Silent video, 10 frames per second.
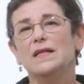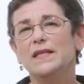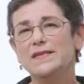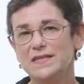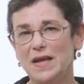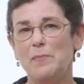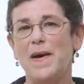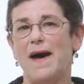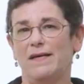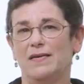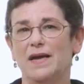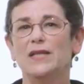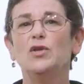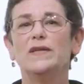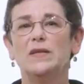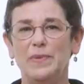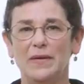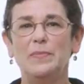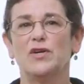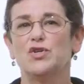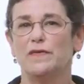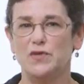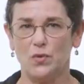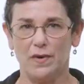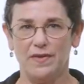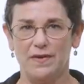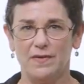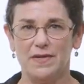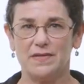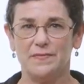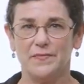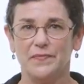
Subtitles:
Let's step back and look at the big picture of tort theories.